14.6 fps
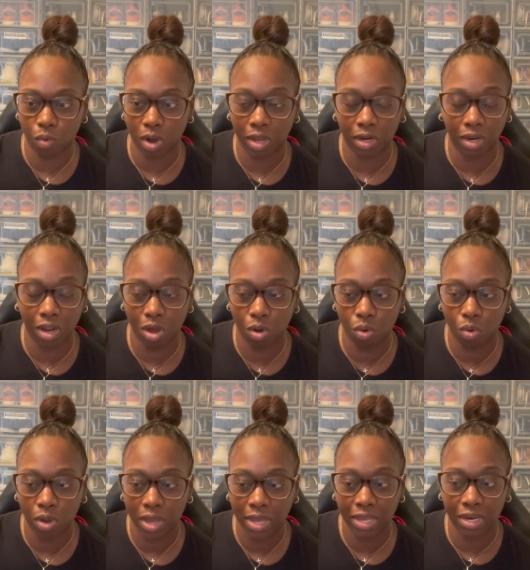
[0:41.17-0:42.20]
1 Low
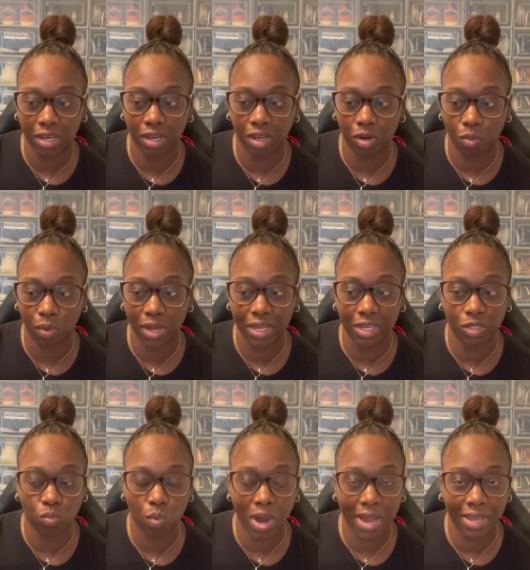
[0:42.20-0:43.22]
and the colorway is
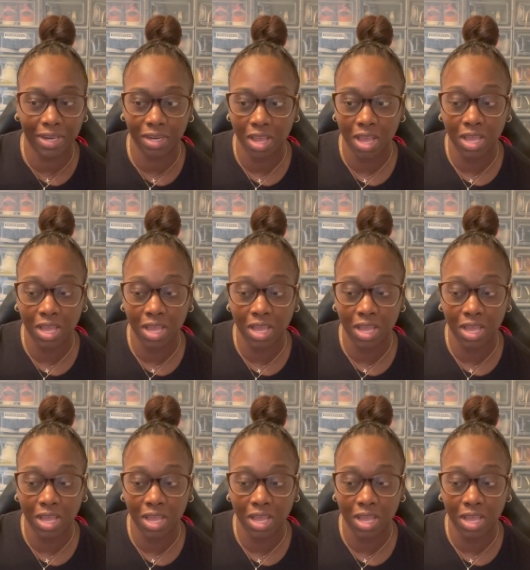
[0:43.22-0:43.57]
white,